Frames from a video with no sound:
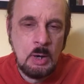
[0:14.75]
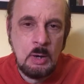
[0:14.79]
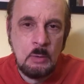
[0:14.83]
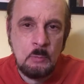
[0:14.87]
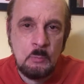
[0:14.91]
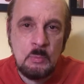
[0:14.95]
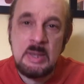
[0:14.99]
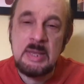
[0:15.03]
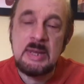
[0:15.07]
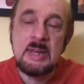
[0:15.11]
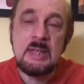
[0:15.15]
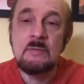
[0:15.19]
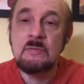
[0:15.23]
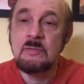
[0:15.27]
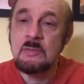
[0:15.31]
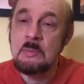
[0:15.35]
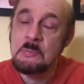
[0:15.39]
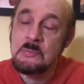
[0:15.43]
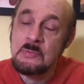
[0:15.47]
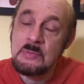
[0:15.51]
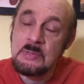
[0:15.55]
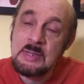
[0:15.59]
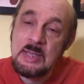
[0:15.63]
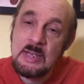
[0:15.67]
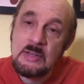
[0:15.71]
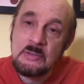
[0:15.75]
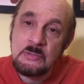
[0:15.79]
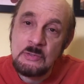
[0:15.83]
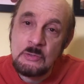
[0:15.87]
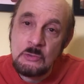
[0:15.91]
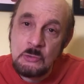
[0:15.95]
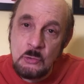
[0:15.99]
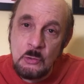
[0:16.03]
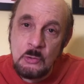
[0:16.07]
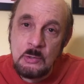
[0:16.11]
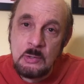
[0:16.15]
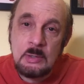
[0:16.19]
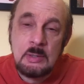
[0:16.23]
reading Flip's Fantastic
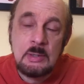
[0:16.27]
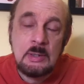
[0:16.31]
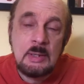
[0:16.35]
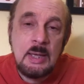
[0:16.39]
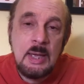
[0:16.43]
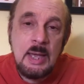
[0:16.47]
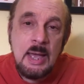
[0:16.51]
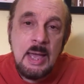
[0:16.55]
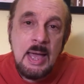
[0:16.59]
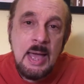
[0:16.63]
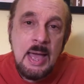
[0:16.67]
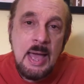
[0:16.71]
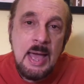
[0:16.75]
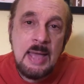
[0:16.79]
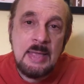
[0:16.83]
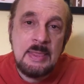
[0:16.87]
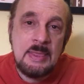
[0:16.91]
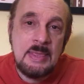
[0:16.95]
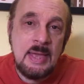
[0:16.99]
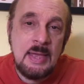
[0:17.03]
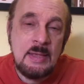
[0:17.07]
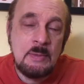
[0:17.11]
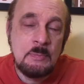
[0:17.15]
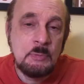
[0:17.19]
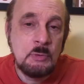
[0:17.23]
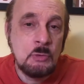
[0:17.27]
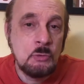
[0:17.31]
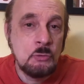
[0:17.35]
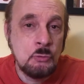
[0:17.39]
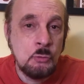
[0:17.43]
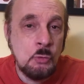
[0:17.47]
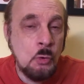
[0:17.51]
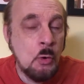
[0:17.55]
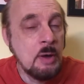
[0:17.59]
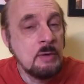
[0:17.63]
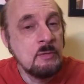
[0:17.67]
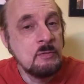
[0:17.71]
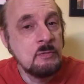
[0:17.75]
Journal, and then
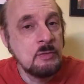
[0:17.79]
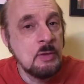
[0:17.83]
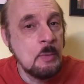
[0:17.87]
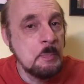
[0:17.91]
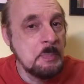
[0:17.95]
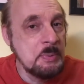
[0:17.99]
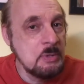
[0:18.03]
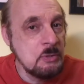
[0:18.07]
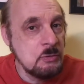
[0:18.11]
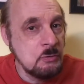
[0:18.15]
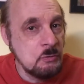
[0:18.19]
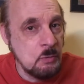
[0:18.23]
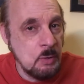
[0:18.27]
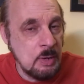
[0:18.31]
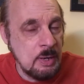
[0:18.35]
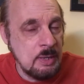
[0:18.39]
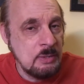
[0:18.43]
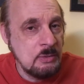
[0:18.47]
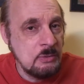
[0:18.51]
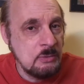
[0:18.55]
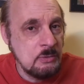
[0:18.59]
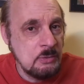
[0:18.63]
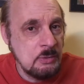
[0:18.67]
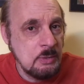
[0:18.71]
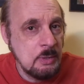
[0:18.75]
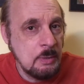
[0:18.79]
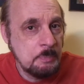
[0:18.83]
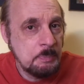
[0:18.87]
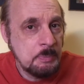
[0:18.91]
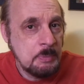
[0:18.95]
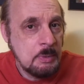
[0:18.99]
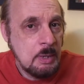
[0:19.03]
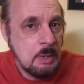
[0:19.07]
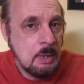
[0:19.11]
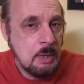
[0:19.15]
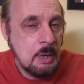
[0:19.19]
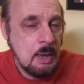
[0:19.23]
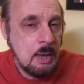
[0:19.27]
drawing Flip and his friends,
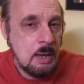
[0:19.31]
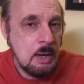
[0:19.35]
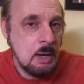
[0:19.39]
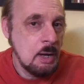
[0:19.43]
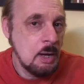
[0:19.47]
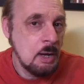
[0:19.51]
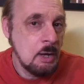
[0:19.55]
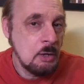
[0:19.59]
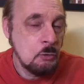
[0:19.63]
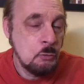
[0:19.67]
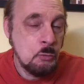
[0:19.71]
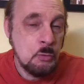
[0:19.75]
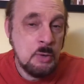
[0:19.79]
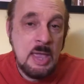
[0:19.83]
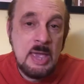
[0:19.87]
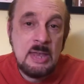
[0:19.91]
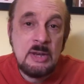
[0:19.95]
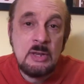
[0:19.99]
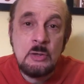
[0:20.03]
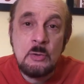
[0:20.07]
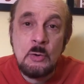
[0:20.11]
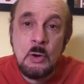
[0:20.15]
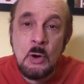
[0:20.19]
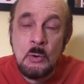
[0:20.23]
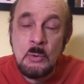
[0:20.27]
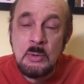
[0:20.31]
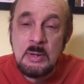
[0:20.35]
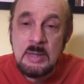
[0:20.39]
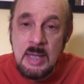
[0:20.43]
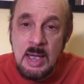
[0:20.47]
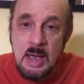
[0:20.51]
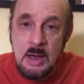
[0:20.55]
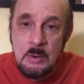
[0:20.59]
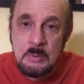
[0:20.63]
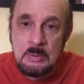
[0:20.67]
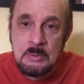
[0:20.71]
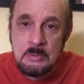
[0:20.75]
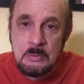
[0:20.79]
creating your own
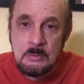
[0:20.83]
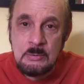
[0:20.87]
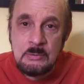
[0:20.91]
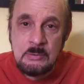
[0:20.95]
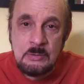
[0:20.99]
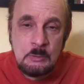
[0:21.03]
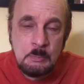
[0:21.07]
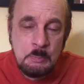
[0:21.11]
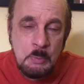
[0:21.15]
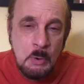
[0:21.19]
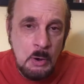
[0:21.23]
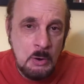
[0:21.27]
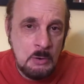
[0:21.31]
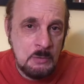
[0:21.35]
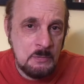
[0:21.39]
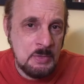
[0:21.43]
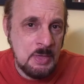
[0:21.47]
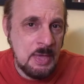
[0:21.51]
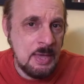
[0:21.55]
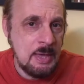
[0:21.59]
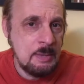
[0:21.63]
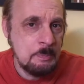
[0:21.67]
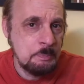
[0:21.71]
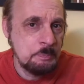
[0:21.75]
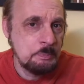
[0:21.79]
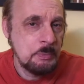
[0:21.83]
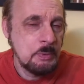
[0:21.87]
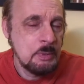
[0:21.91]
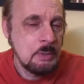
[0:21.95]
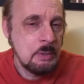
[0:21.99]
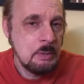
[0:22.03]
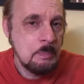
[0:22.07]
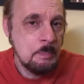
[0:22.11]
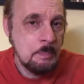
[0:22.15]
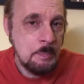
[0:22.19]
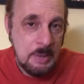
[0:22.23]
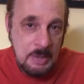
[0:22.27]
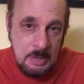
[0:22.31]
characters as part of that,
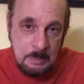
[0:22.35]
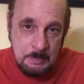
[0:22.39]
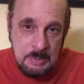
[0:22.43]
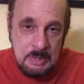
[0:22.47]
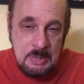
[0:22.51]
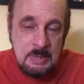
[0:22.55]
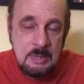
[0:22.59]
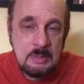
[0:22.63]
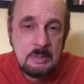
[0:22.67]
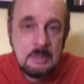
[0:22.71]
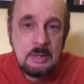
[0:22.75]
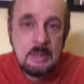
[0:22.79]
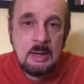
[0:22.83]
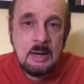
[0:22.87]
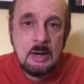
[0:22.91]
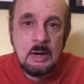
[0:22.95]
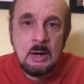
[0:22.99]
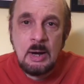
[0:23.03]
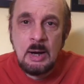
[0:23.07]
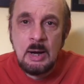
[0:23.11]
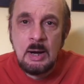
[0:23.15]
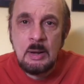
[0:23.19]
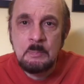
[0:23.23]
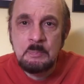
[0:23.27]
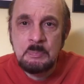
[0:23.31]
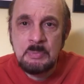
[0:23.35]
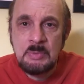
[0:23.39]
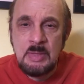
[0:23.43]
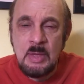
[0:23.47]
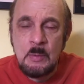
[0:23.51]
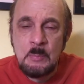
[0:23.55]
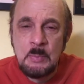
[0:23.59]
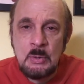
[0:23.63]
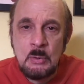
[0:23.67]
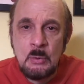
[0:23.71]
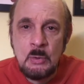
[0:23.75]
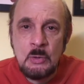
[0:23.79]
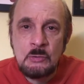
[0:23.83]
maybe. Then
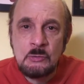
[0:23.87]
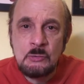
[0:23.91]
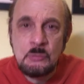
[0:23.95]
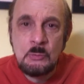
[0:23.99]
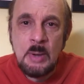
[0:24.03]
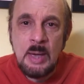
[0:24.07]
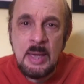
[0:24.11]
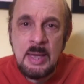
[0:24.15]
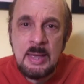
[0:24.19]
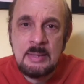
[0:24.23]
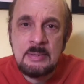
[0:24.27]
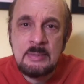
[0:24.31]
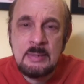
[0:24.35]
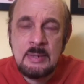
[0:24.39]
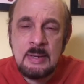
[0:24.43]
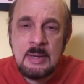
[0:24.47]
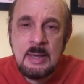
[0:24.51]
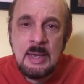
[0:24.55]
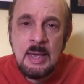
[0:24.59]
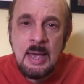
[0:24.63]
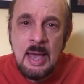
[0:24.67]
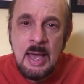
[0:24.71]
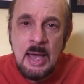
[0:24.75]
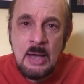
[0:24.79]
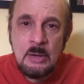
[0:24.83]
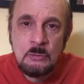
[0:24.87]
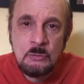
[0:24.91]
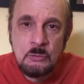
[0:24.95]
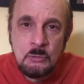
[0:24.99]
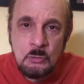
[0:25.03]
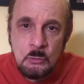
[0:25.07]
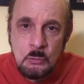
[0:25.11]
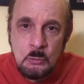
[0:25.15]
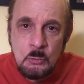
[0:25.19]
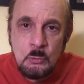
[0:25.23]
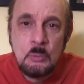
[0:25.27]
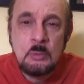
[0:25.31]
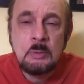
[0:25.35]
we also had how
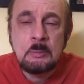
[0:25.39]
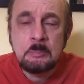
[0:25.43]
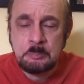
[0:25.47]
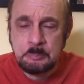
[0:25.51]
to